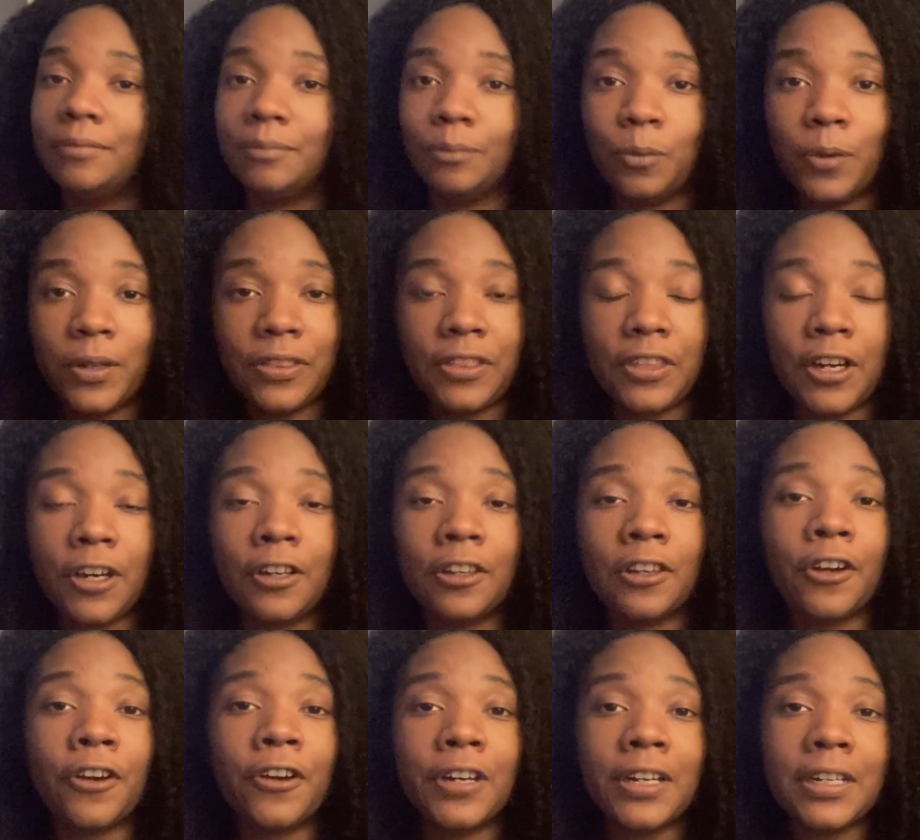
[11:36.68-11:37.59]
with their
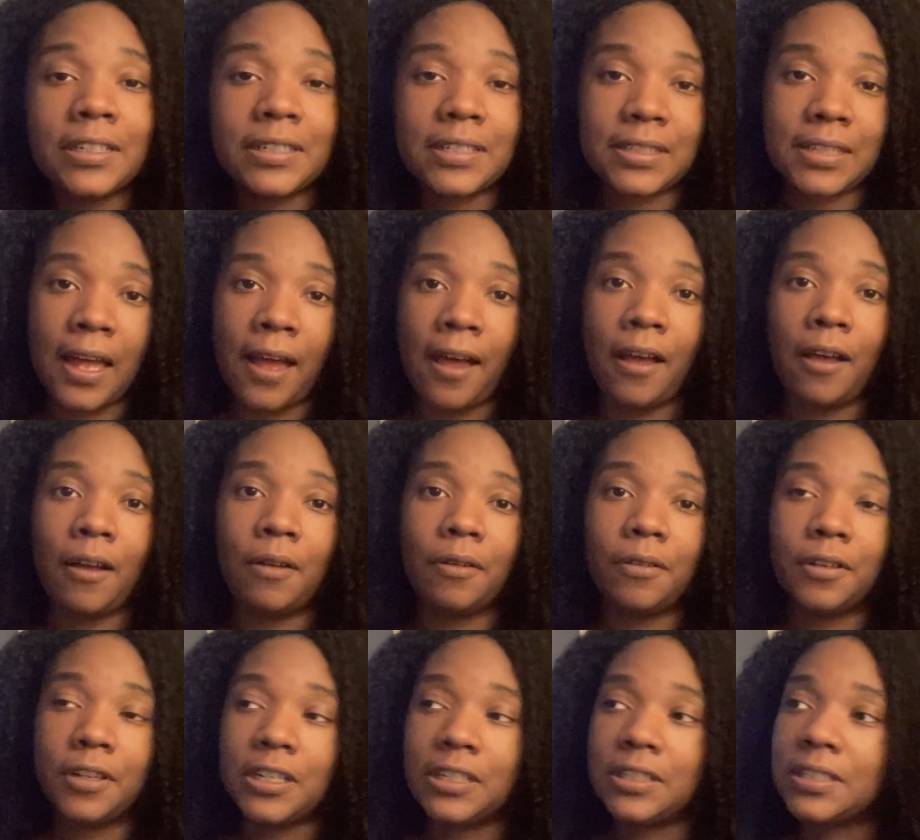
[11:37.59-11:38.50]
learning style.
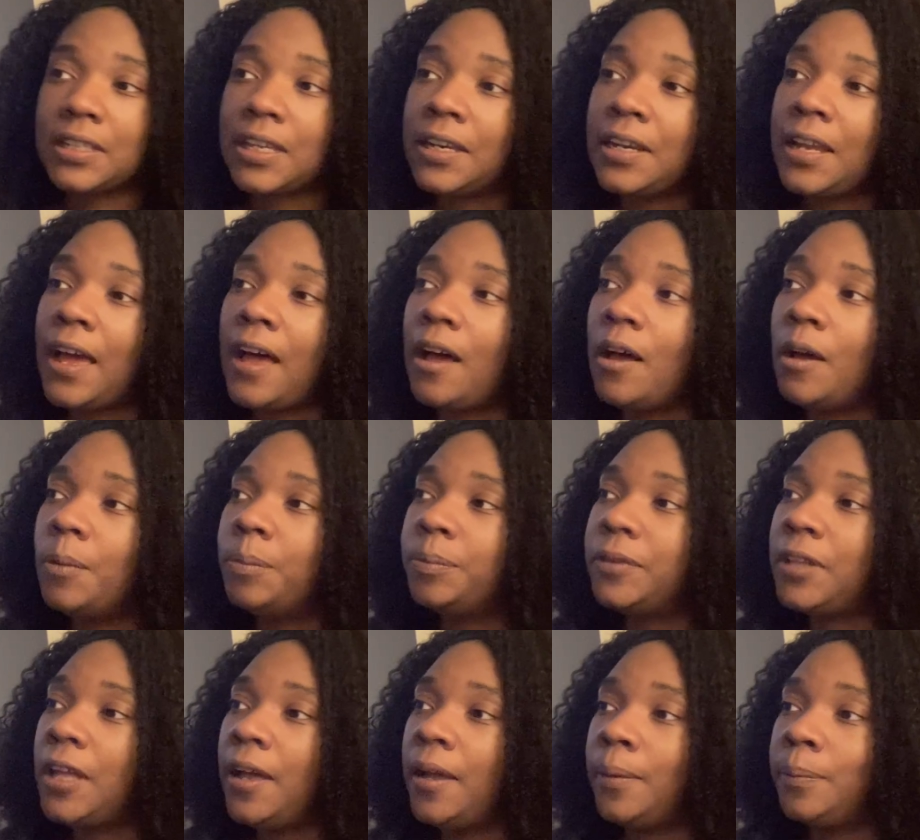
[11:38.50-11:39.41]
It's going to
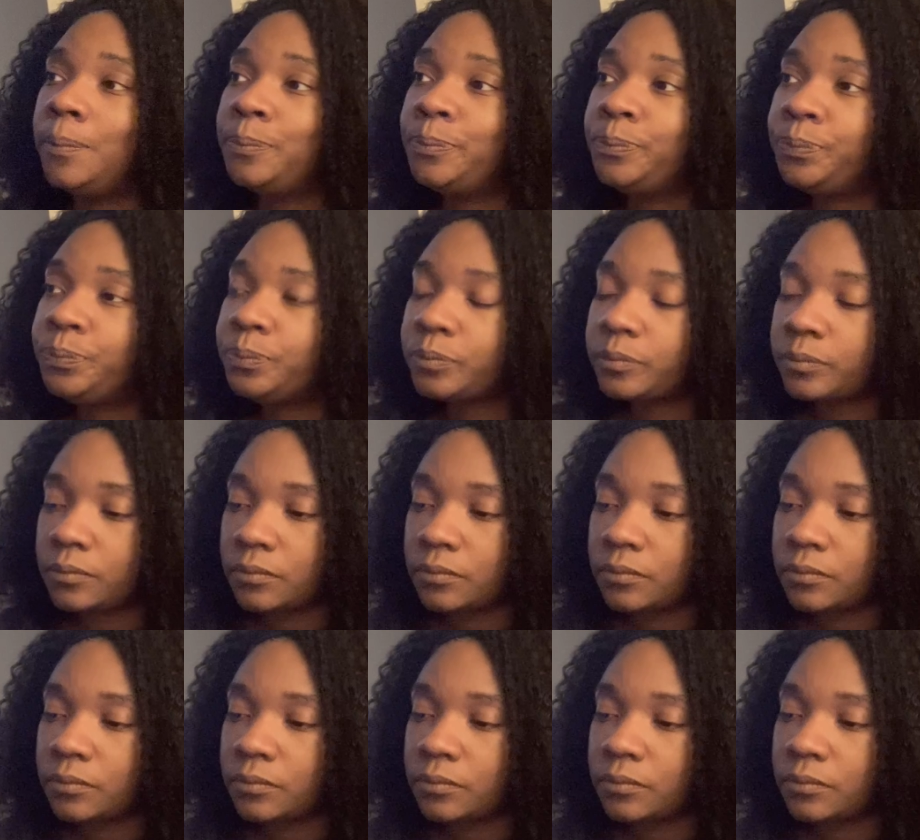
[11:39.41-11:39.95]
help them,